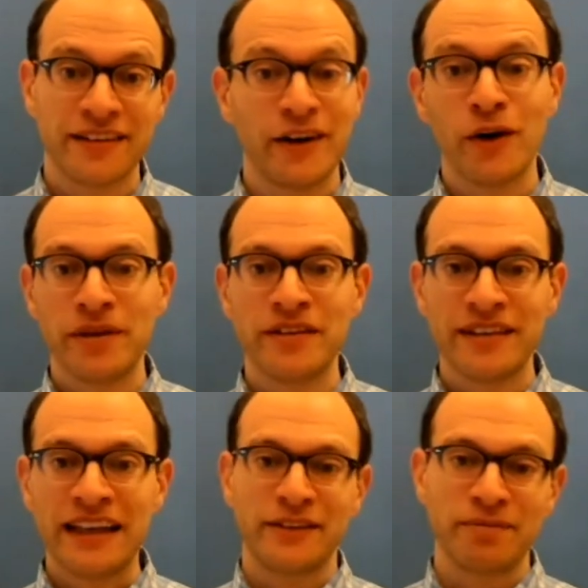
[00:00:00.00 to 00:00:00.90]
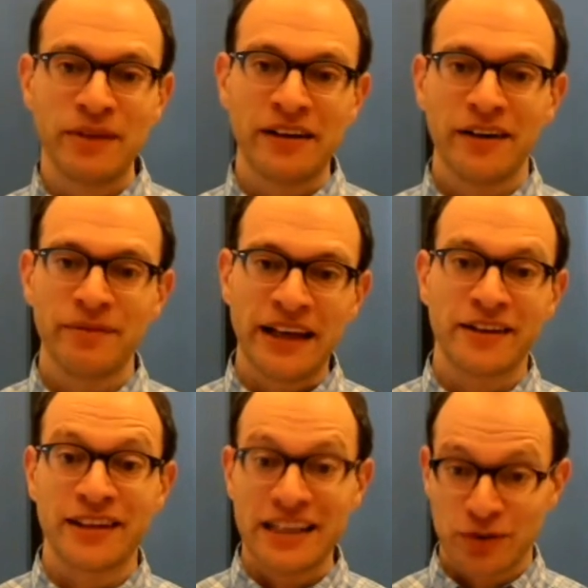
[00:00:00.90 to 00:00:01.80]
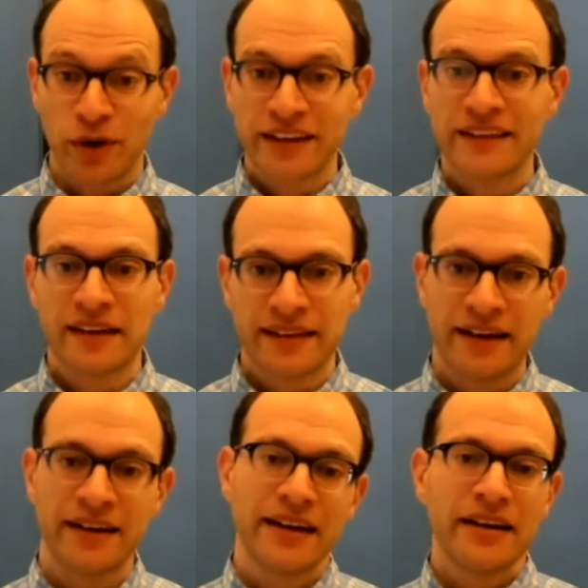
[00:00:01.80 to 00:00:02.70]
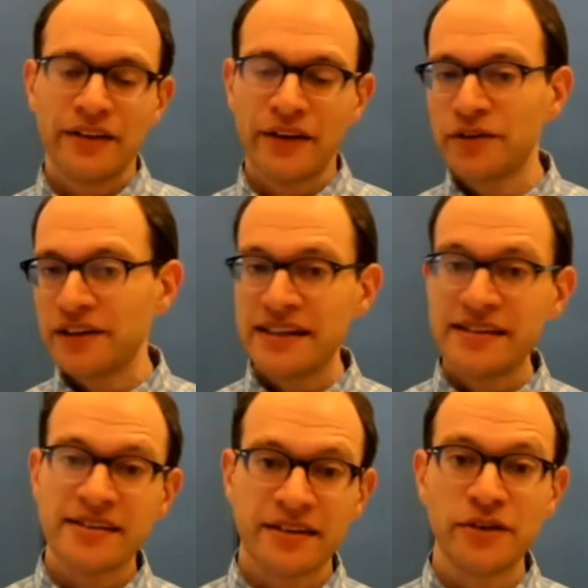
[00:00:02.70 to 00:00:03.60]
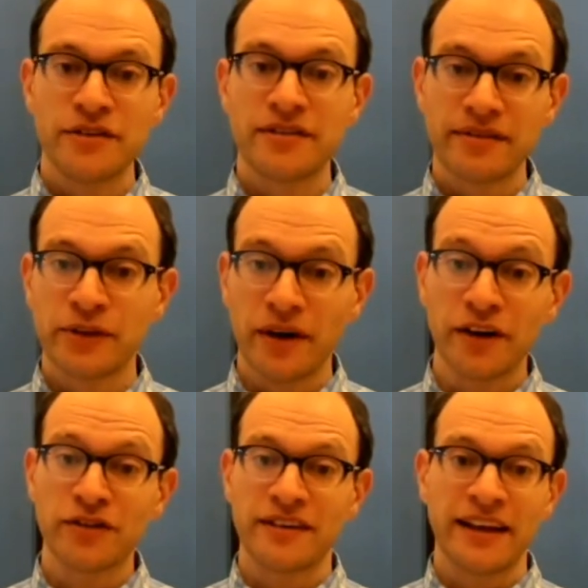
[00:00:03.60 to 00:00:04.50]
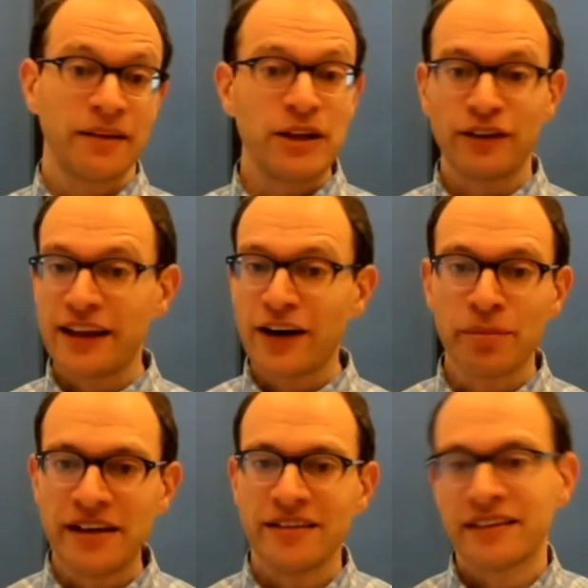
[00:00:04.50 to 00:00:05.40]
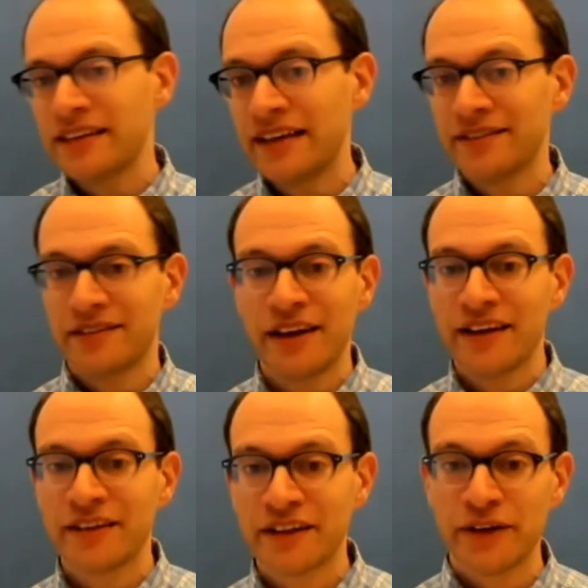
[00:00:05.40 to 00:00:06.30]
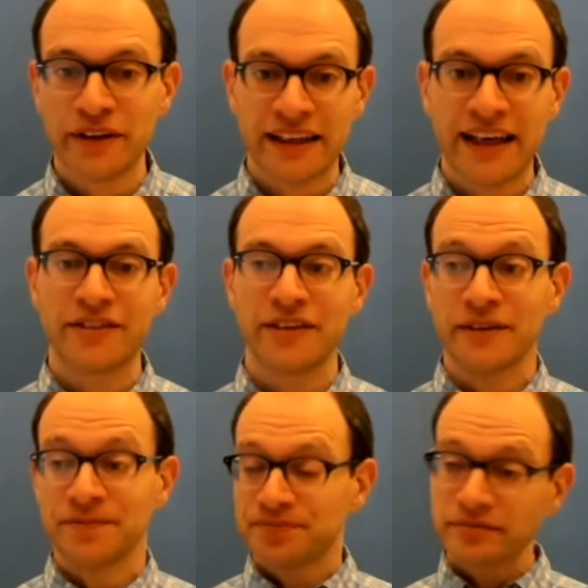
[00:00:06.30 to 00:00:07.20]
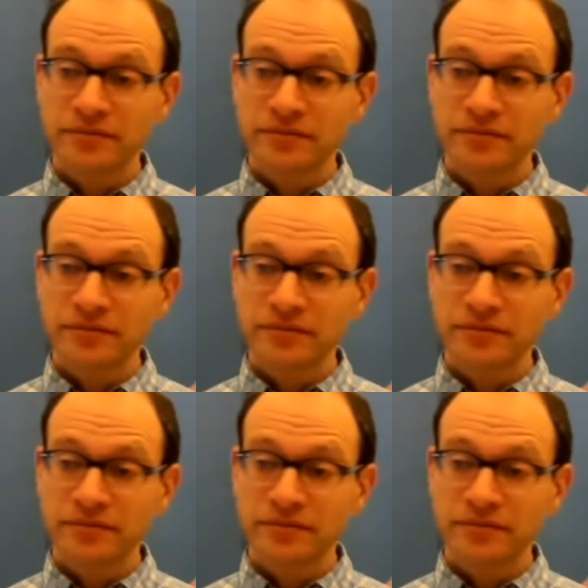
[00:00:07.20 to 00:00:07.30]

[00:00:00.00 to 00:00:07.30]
and the hope is that it's worth it, that those drugs like immunotherapies can then cure the cancer.